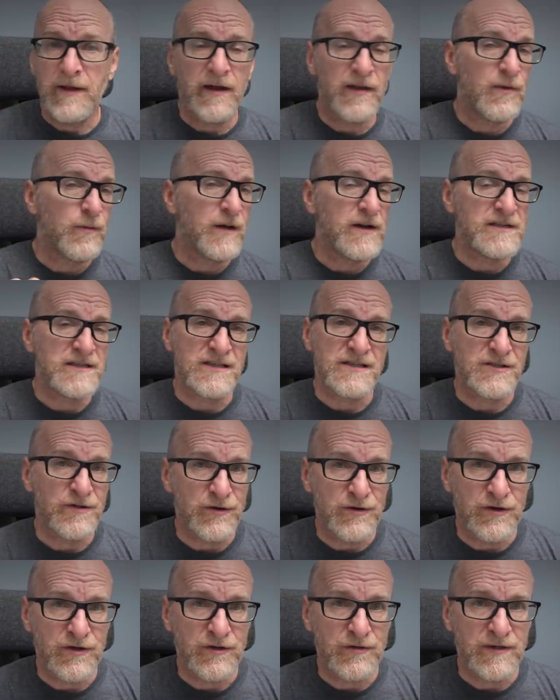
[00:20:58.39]
Otherwise, it's
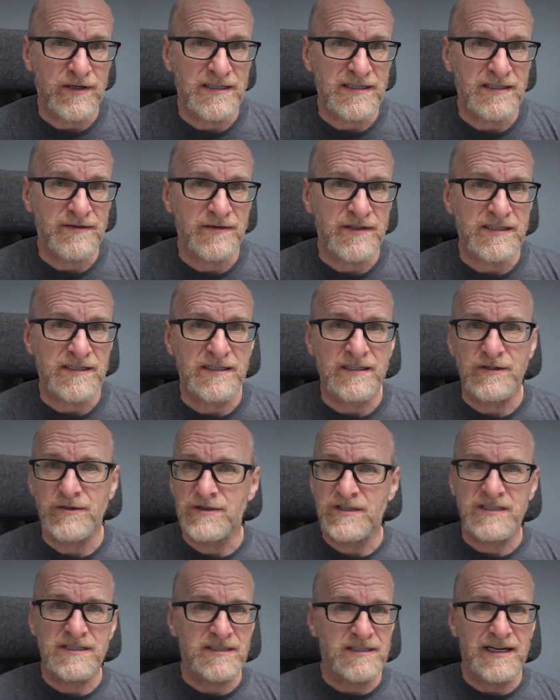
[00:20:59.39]
not your creativity. You're
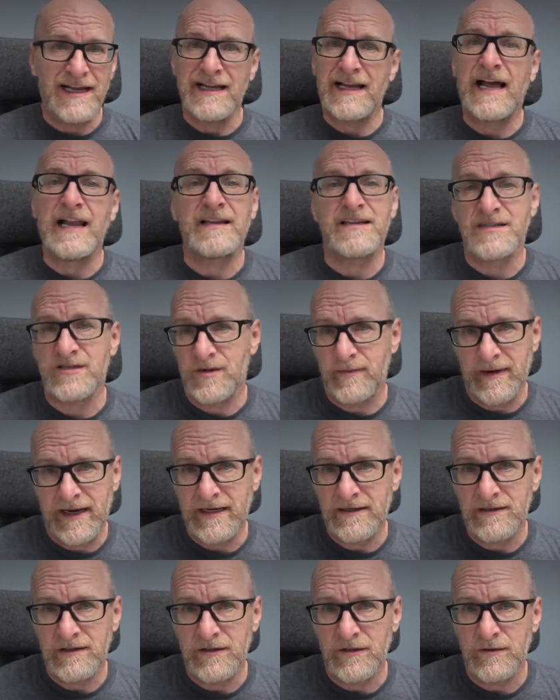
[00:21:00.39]
just Alister
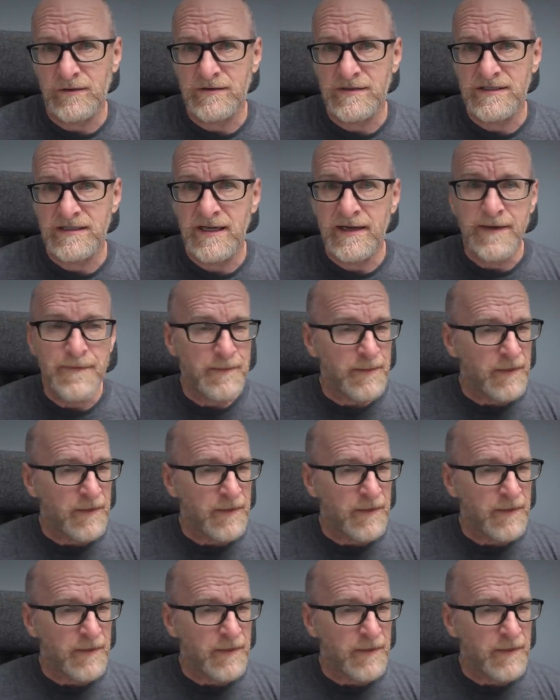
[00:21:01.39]
Benn clones,